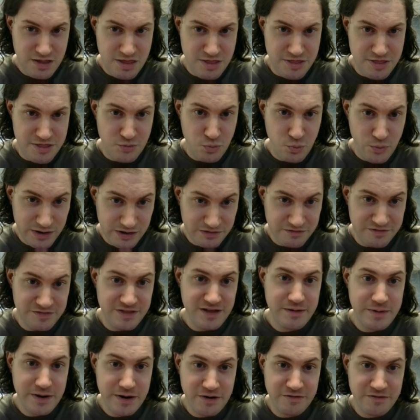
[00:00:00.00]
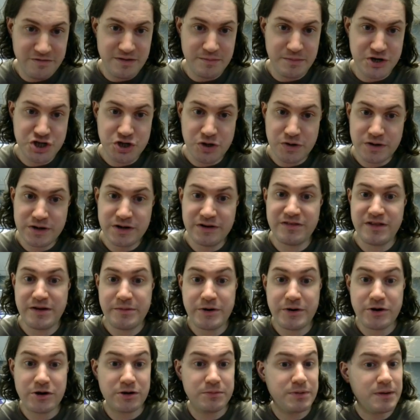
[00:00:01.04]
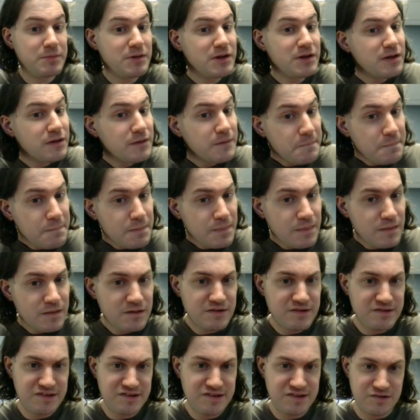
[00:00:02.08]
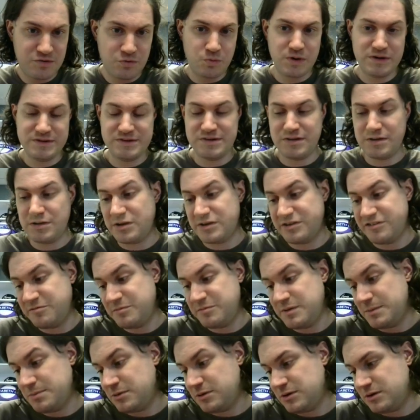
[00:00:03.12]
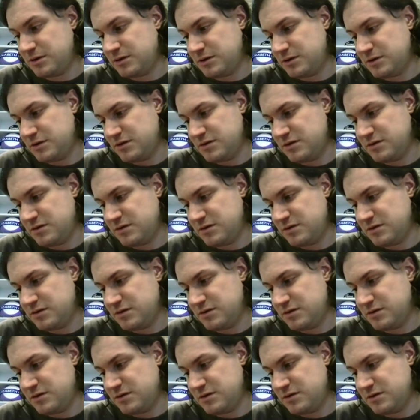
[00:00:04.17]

the will of the majority of the American public, is what a lot of people